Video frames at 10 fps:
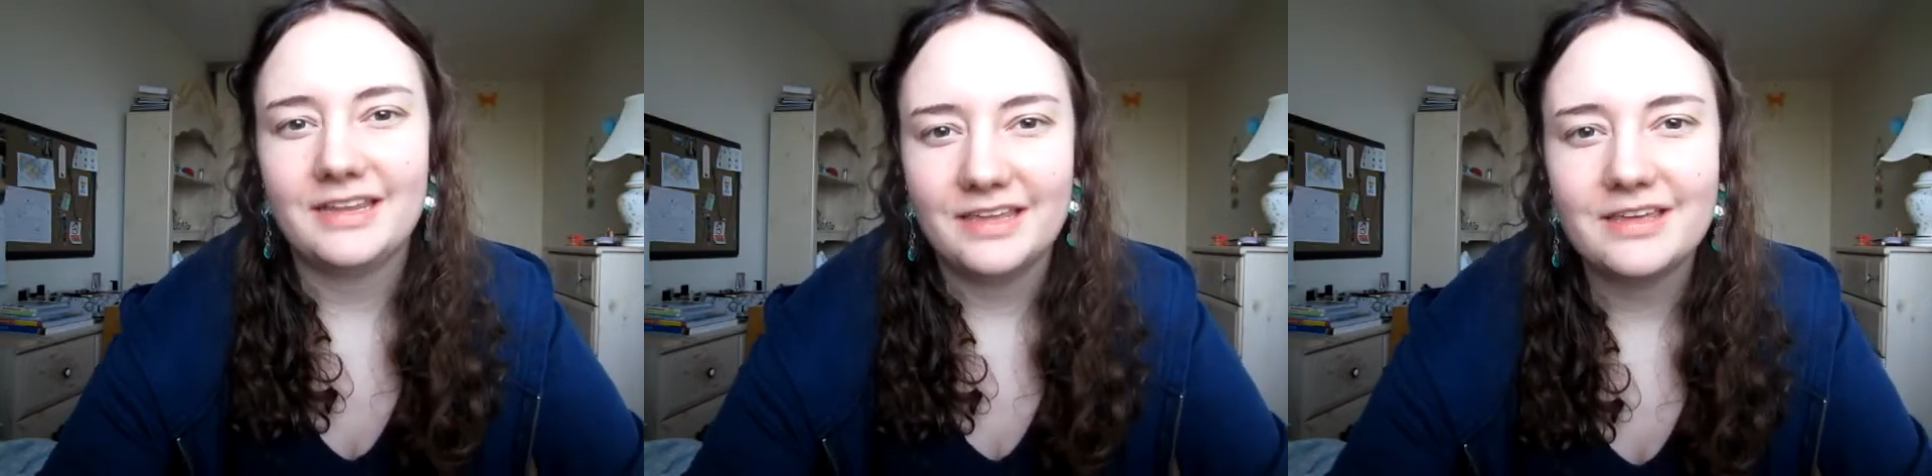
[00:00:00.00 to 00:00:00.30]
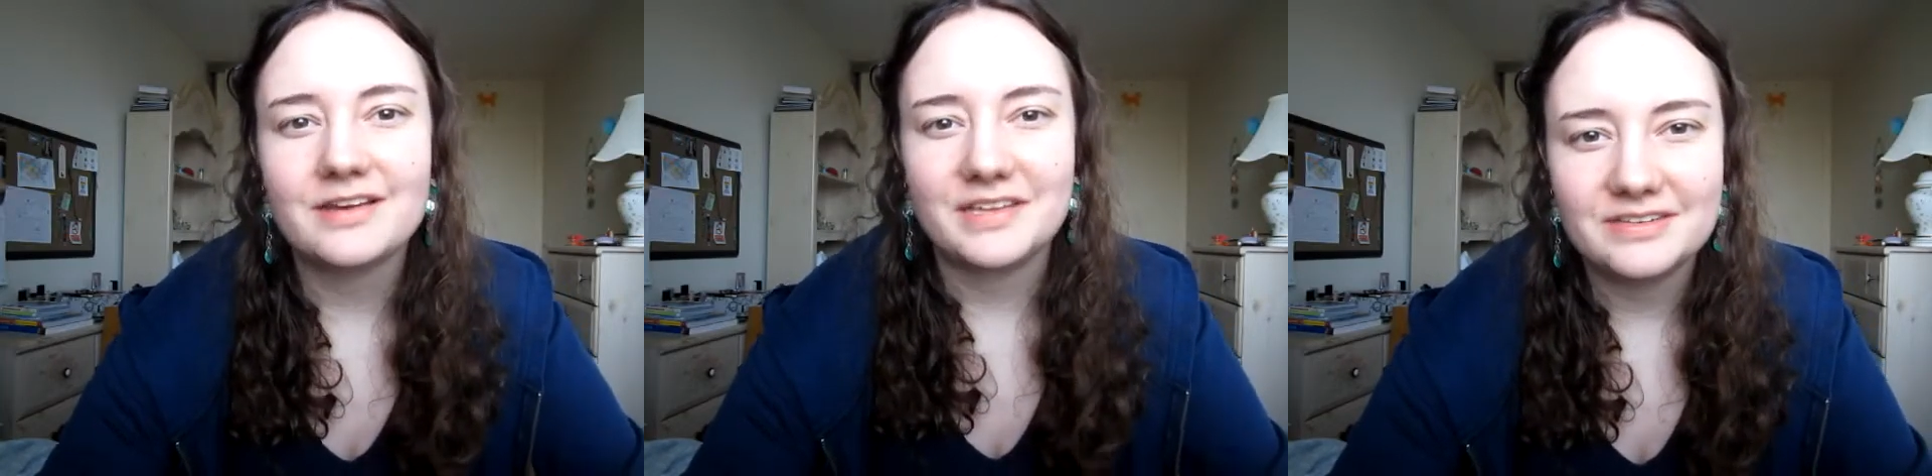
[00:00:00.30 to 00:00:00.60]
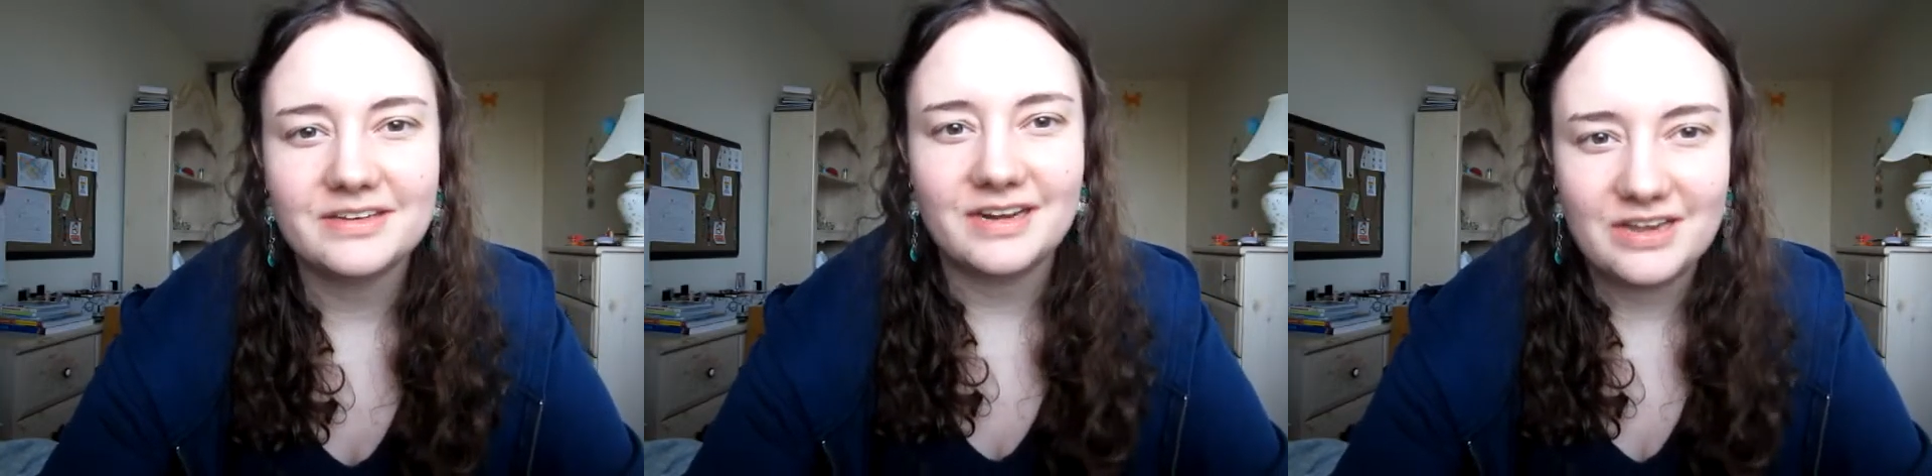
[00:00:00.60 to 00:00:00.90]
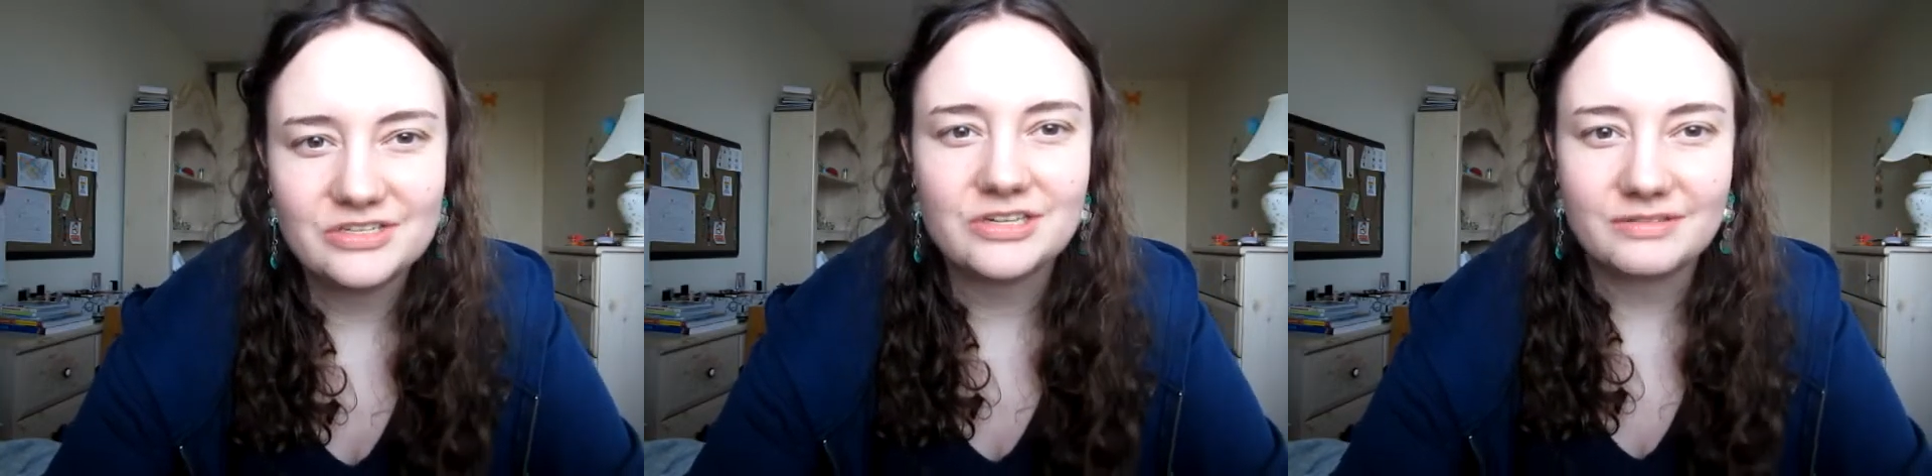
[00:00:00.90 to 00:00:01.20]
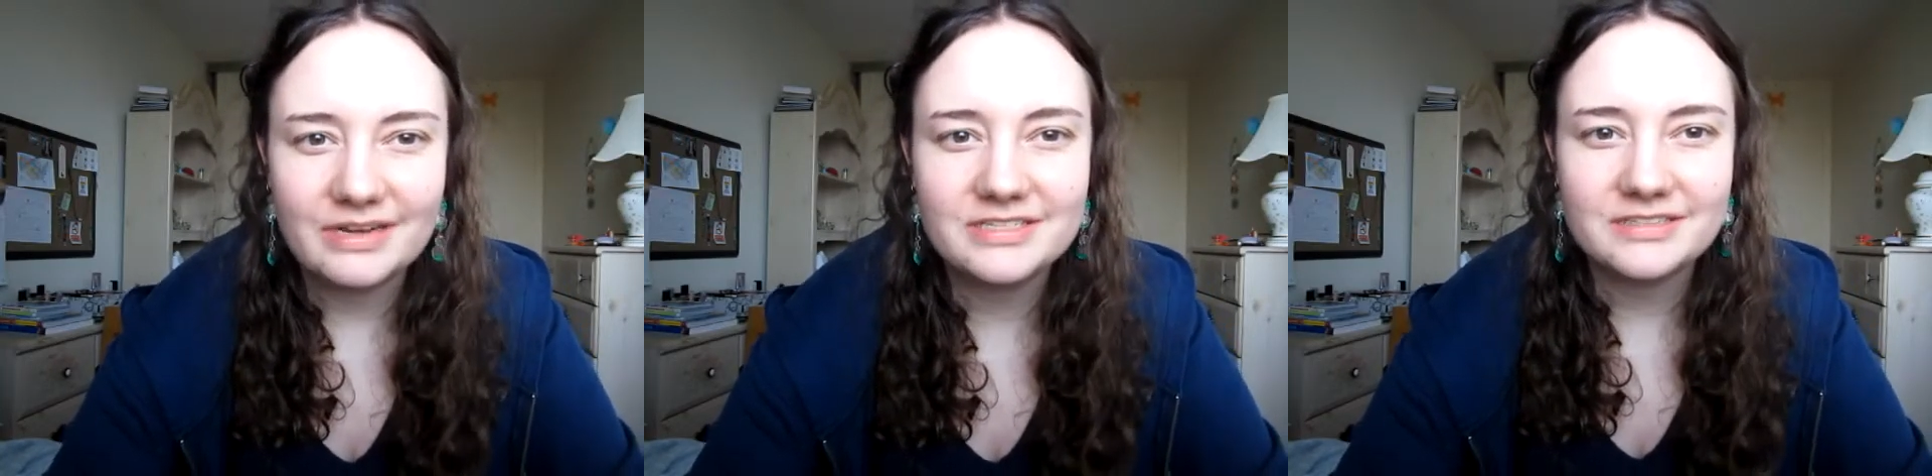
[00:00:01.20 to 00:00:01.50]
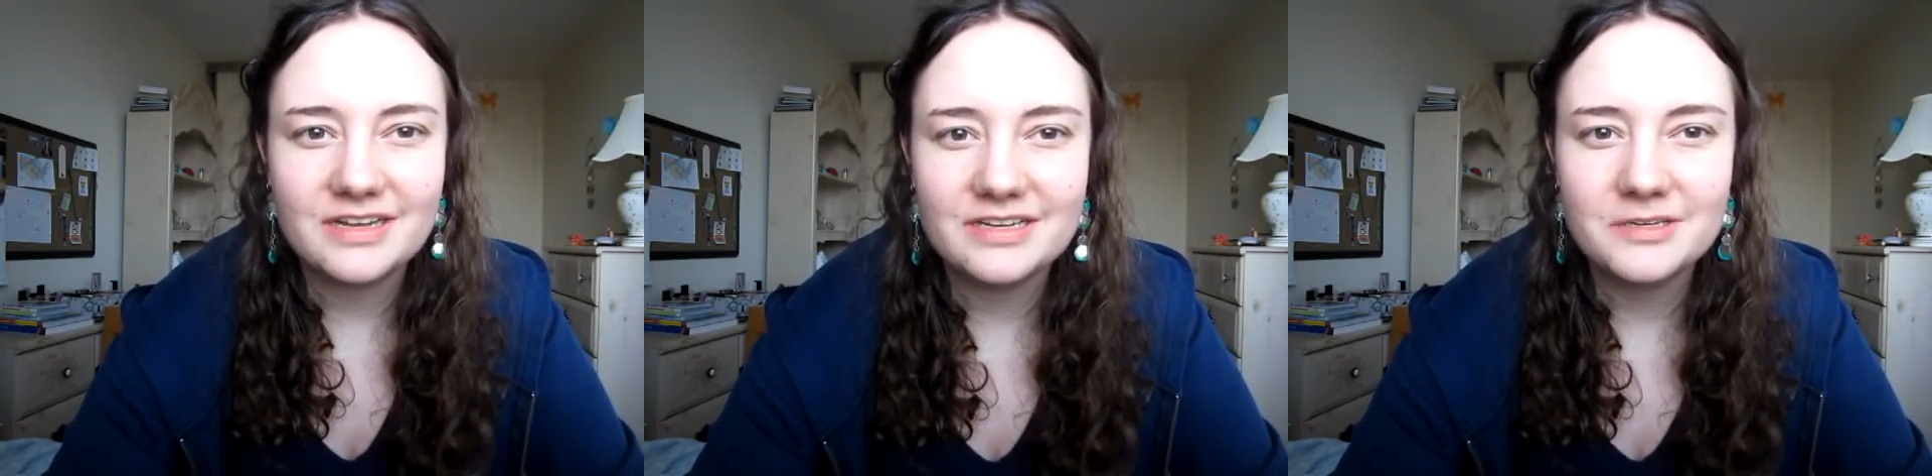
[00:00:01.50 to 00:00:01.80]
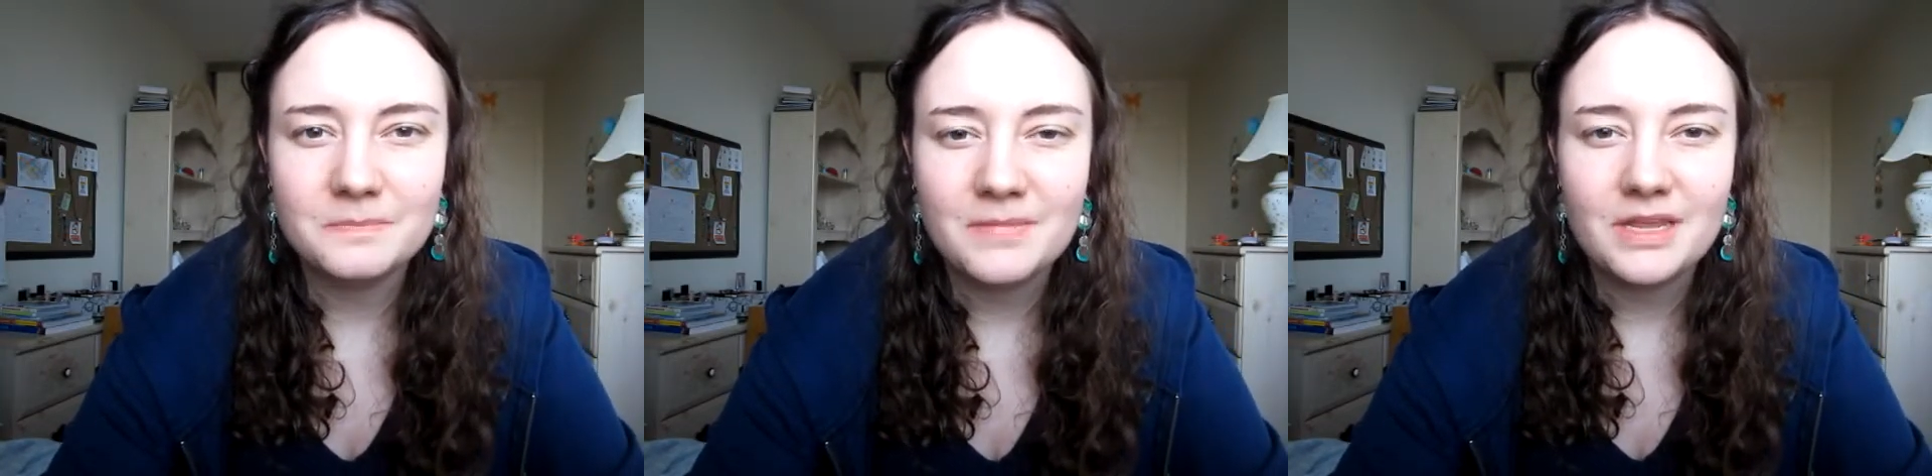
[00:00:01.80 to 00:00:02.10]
like going to an actual restaurant.